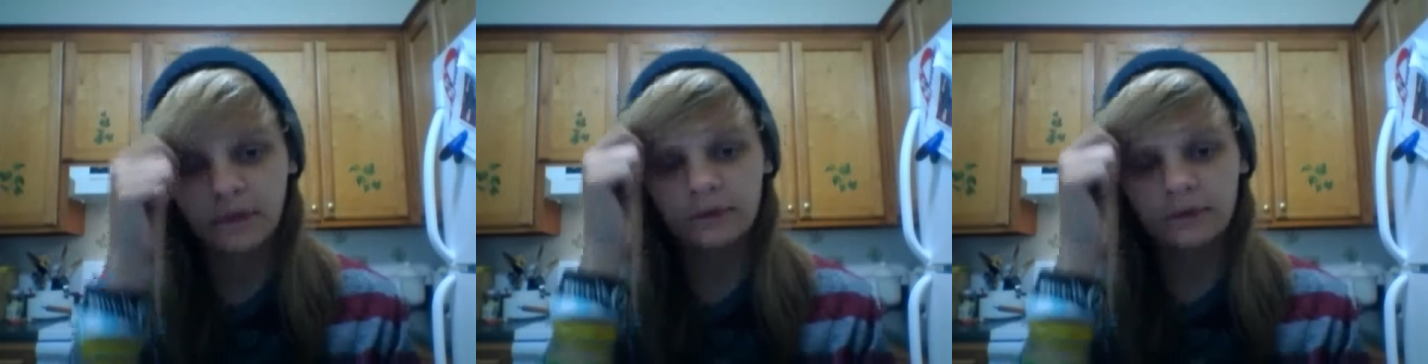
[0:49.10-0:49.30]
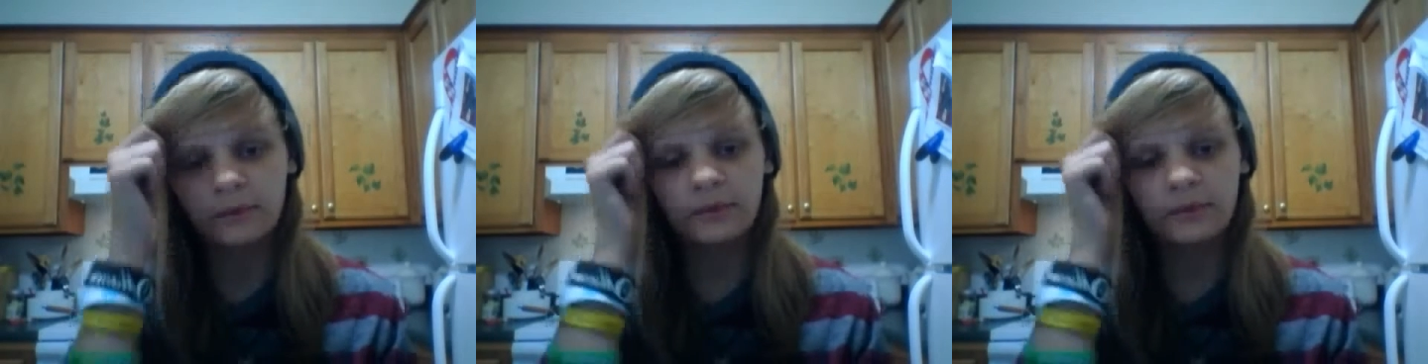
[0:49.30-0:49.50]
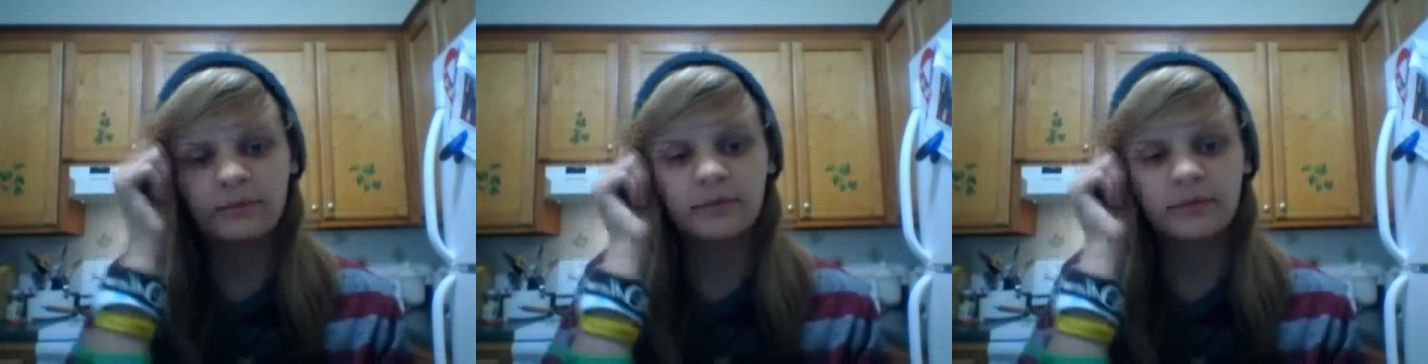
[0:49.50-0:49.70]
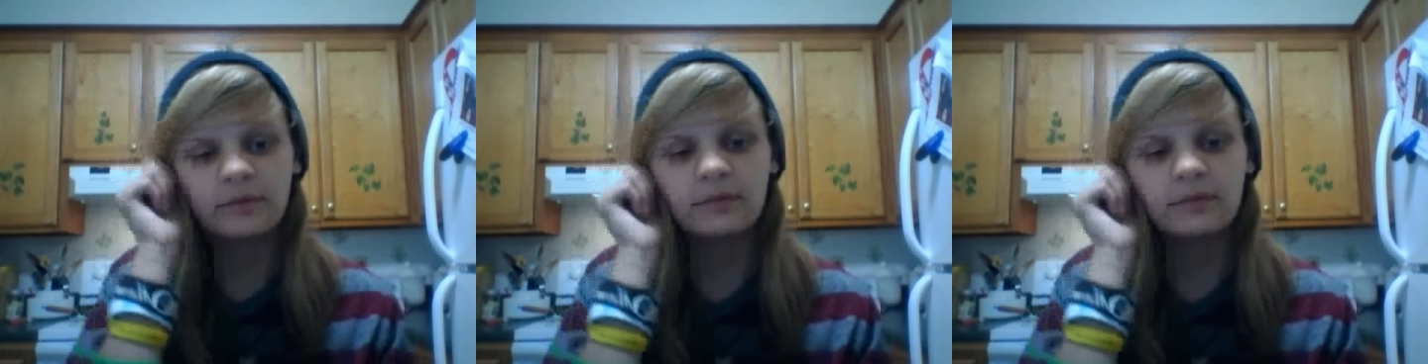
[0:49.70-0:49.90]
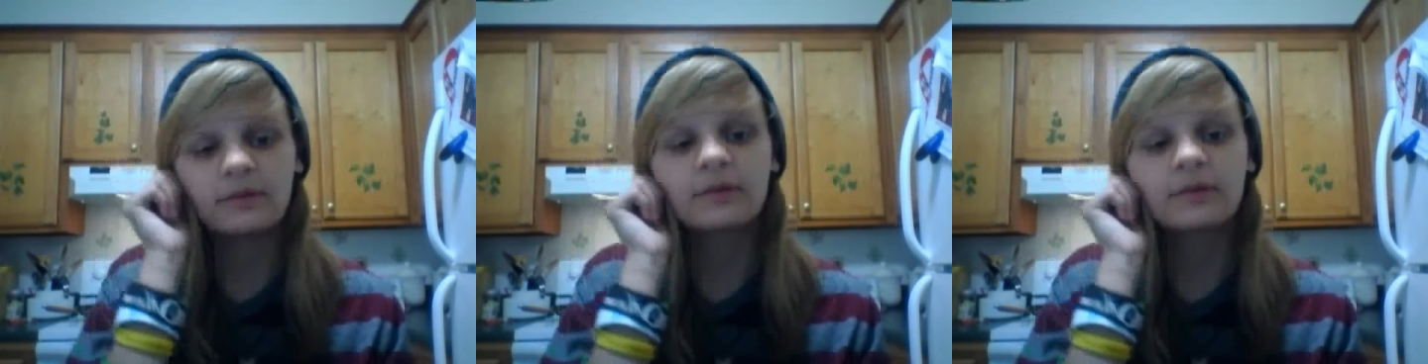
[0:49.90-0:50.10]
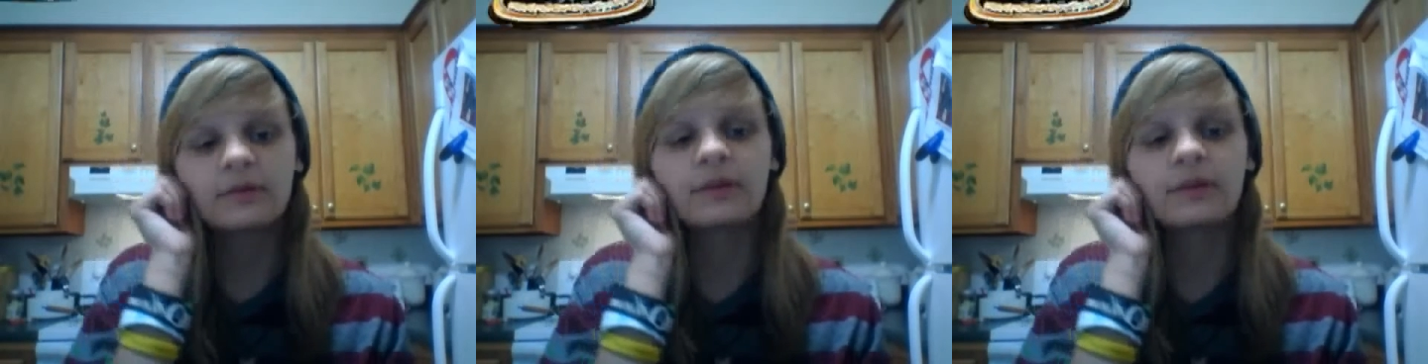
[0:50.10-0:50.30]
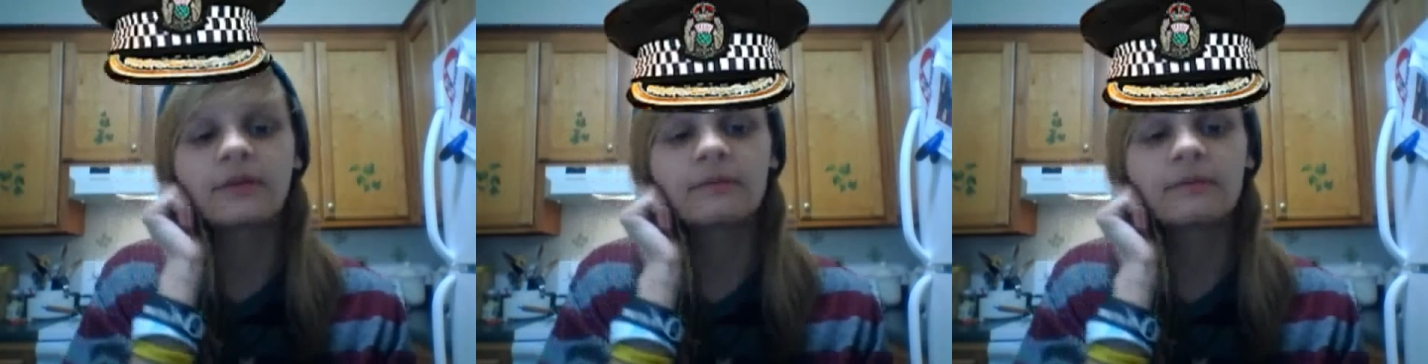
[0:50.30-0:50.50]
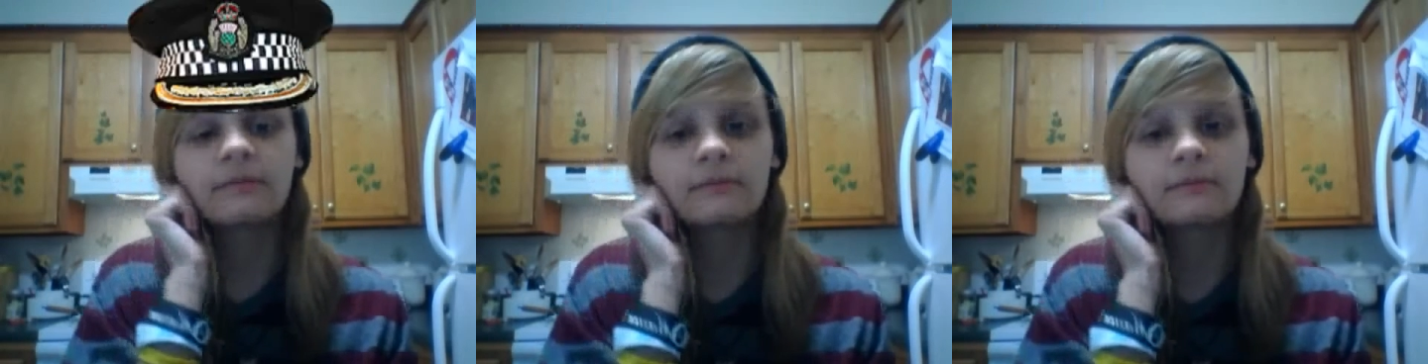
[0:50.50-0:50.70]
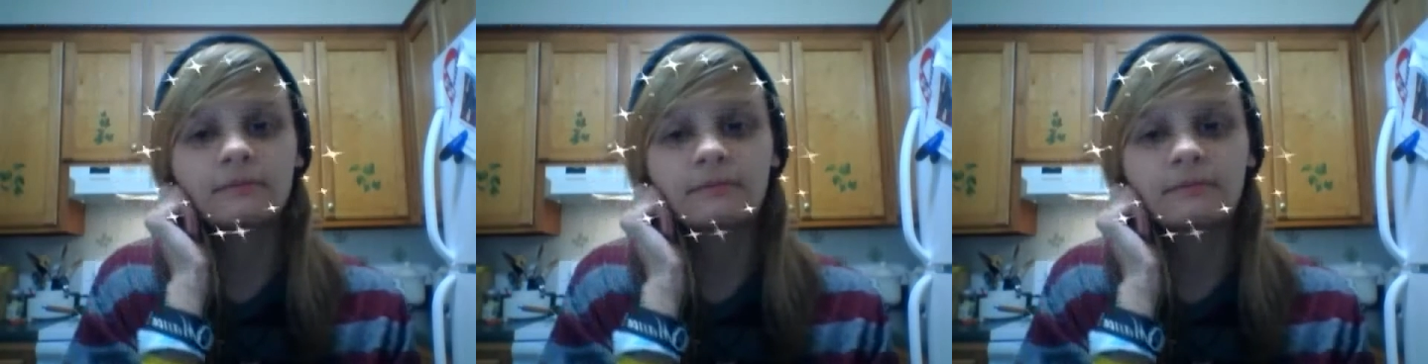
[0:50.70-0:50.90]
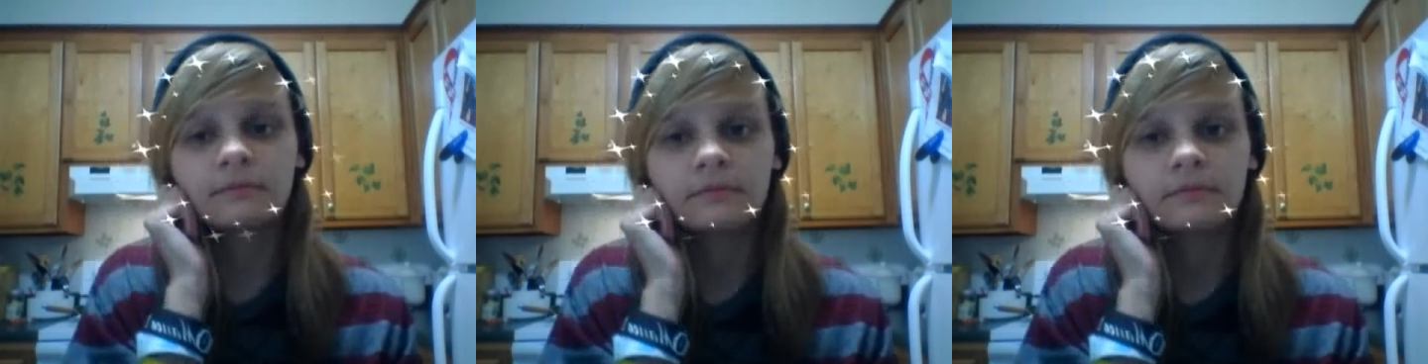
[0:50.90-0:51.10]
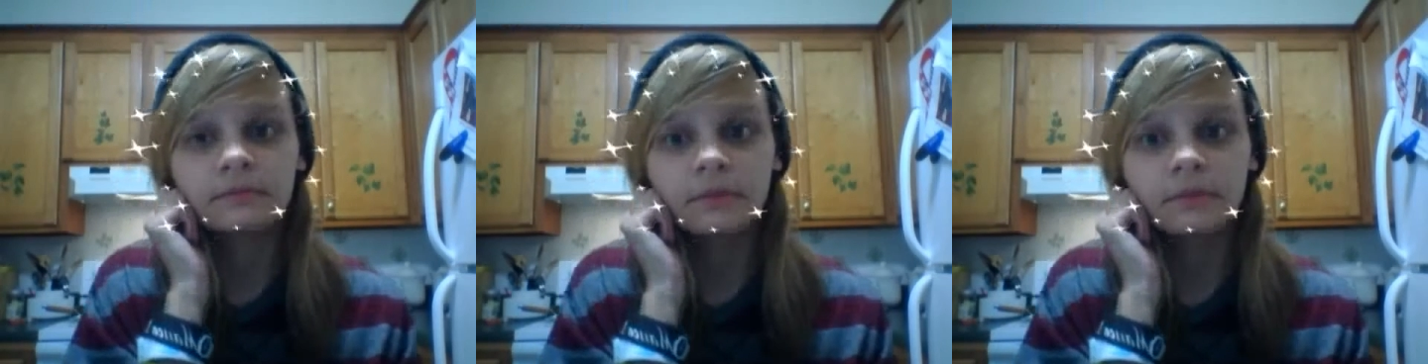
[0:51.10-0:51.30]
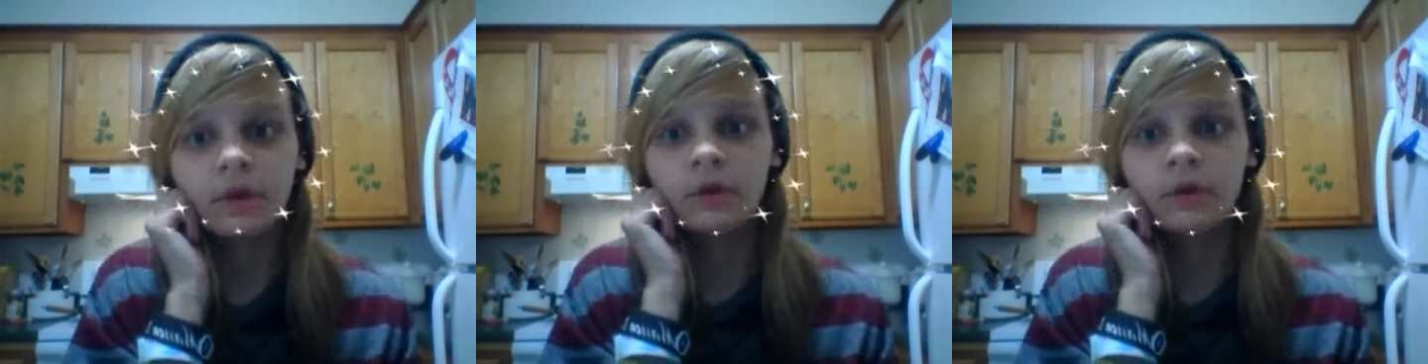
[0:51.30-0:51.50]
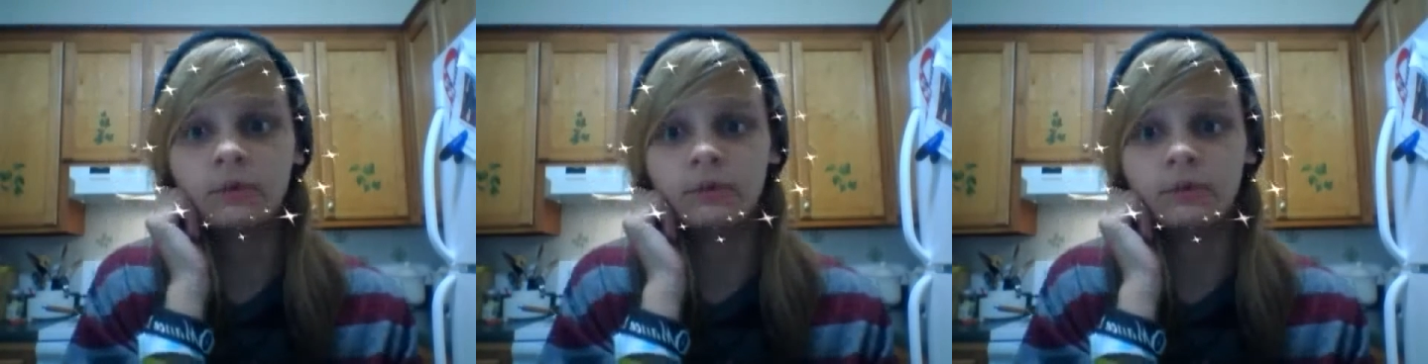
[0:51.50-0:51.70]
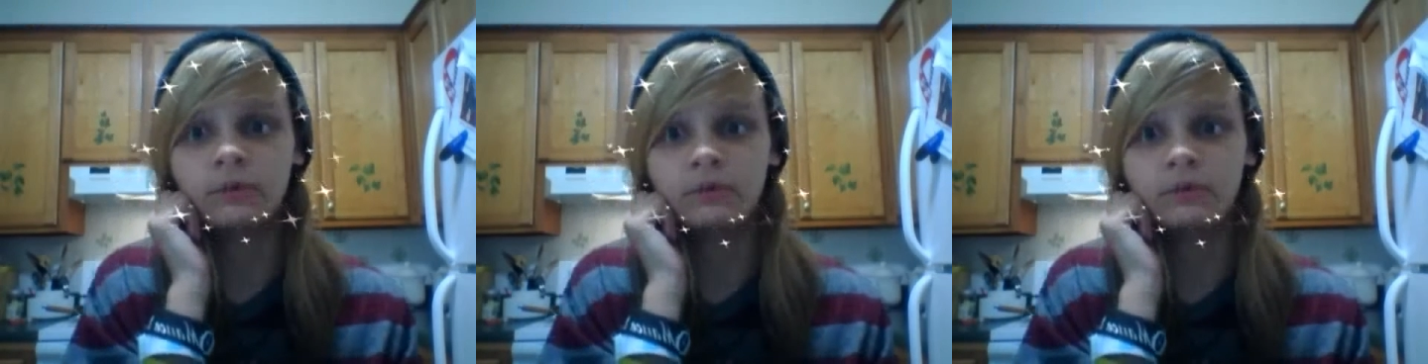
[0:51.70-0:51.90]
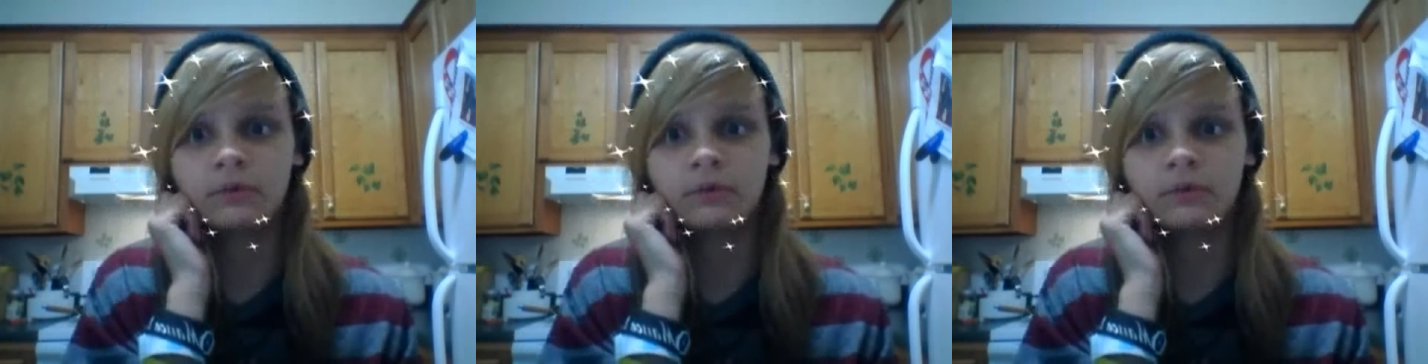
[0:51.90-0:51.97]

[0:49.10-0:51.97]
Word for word: how do you even, like, oh,